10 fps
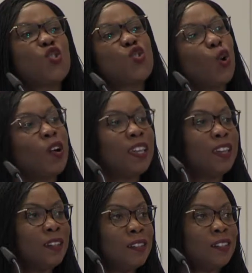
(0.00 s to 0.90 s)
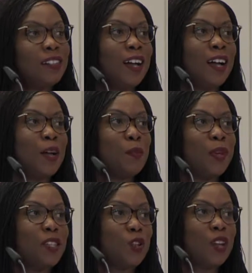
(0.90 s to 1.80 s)
talking
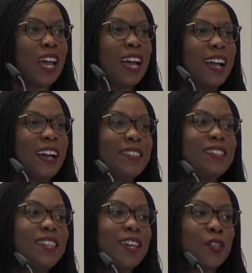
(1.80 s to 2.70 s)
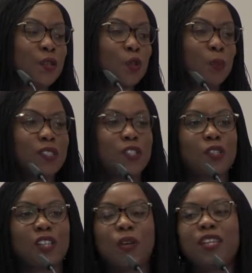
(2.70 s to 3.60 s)
based on ideas or
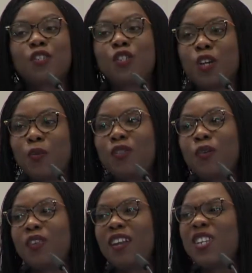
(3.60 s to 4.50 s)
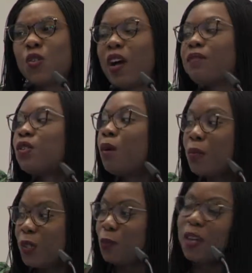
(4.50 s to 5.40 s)
suppositions, I wanted to share with you that I do have some
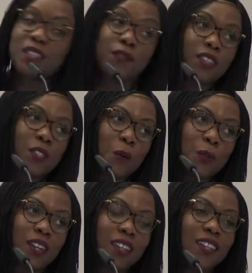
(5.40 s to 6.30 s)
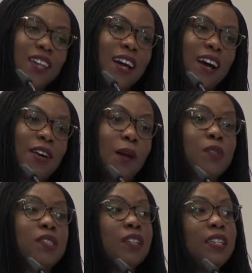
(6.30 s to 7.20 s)
perspective on the topic. I've happened
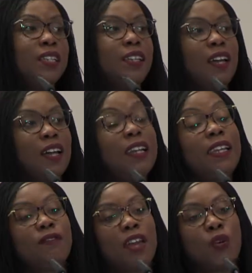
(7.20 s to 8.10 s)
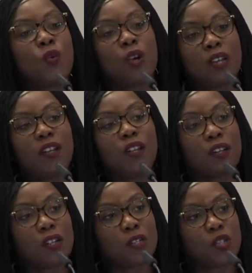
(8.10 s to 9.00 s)
to live and work in a lot of
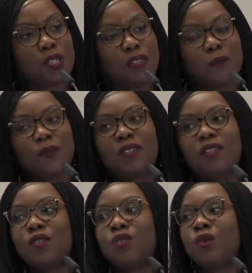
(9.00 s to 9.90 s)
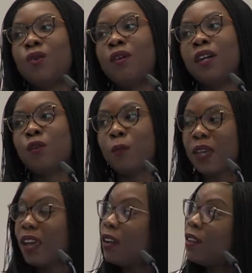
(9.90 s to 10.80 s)
countries. So I grew up in
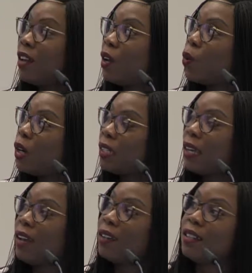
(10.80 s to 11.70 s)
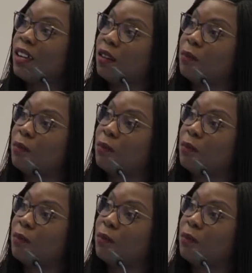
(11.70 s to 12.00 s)
Canada, I worked in Canada, my